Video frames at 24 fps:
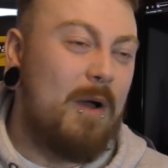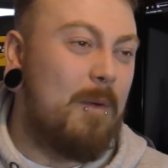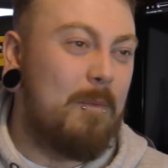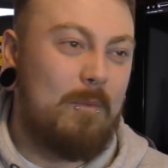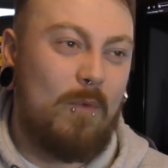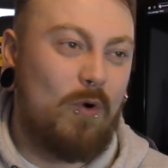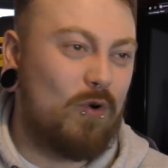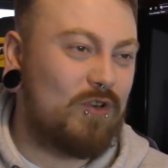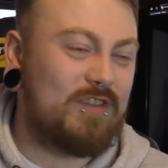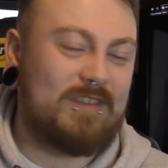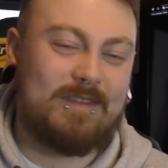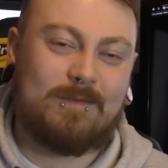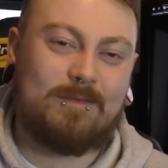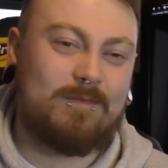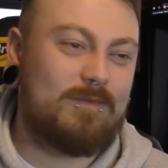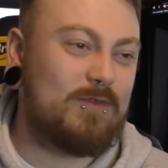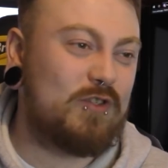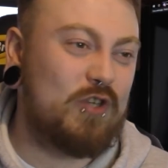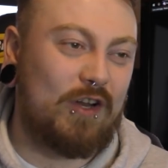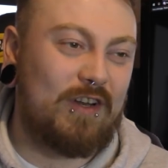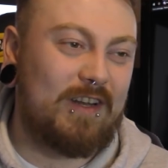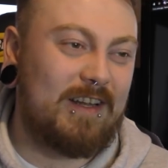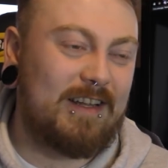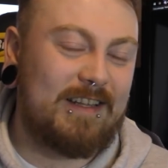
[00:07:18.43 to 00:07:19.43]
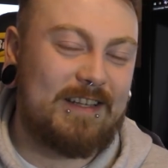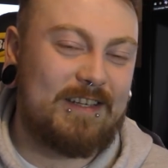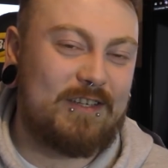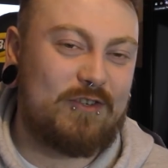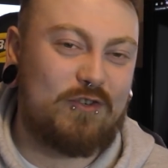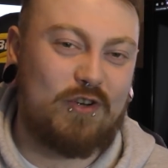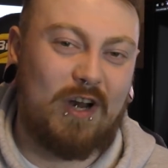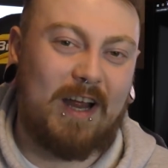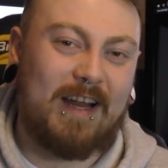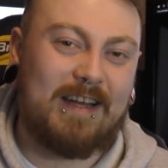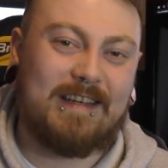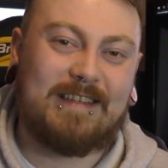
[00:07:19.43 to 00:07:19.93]
Most journalists
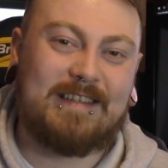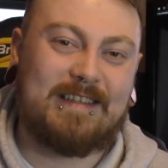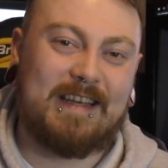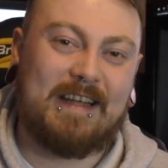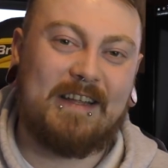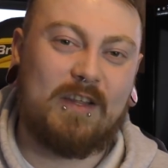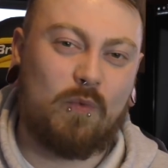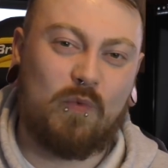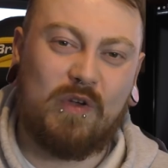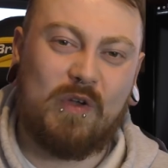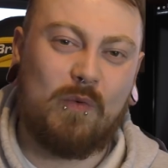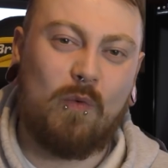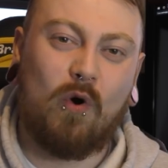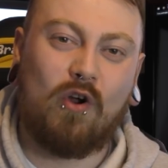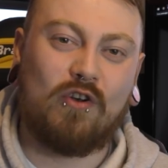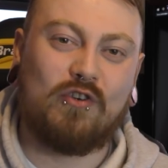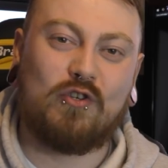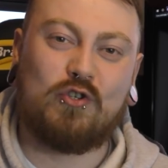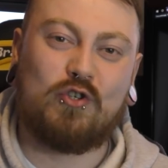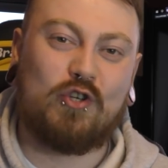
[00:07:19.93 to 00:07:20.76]
try and say that we want